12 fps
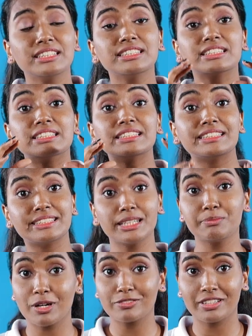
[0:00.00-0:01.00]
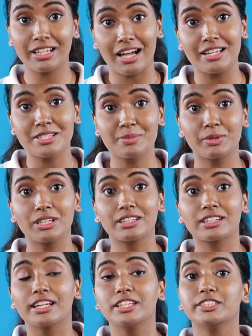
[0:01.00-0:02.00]
just a tip of an iceberg
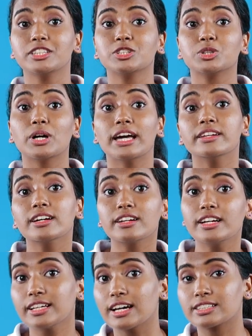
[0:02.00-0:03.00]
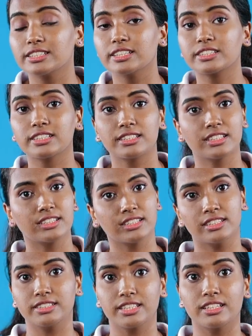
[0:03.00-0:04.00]
relating to NRI taxation in
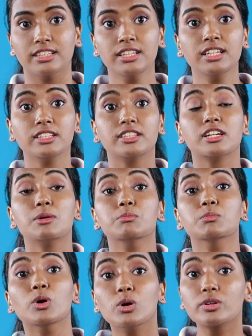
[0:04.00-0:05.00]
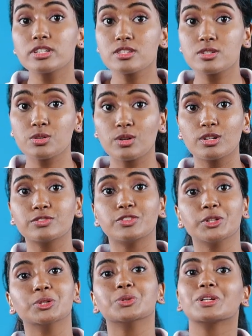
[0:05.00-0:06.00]
India. There are more in store for
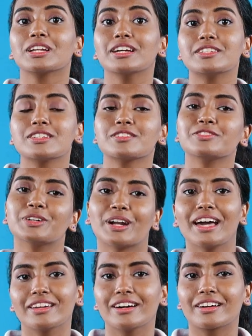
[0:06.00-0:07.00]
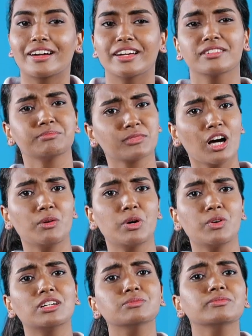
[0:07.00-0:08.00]
you relating for NRI.
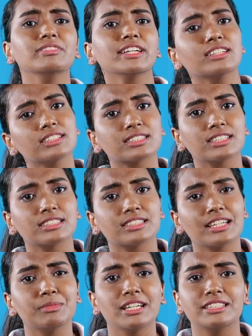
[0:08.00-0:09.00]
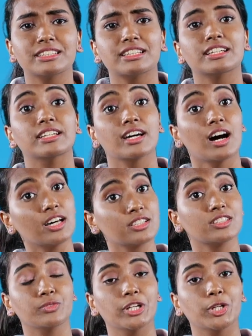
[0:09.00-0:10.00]
However, we can discuss them later in
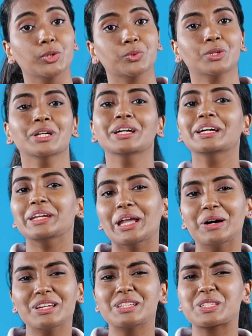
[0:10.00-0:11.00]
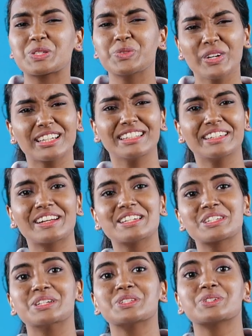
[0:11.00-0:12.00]
another video. Now let us quickly
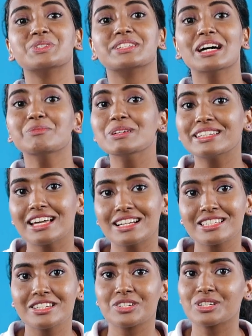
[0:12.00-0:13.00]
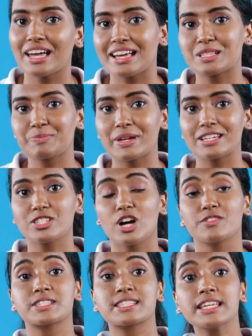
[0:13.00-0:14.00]
rush into double taxation aspects
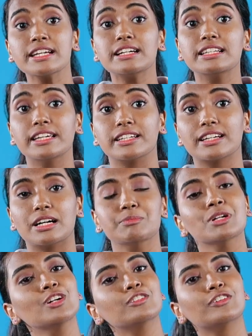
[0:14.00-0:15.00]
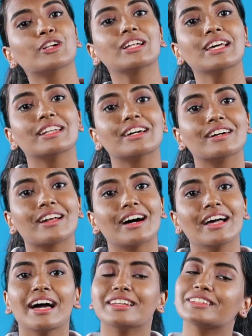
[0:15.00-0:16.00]
of single income for an
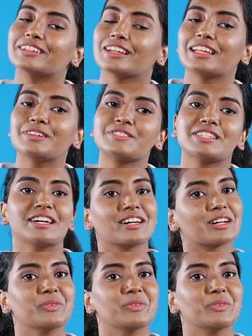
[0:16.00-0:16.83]
NRI and the reliefs that are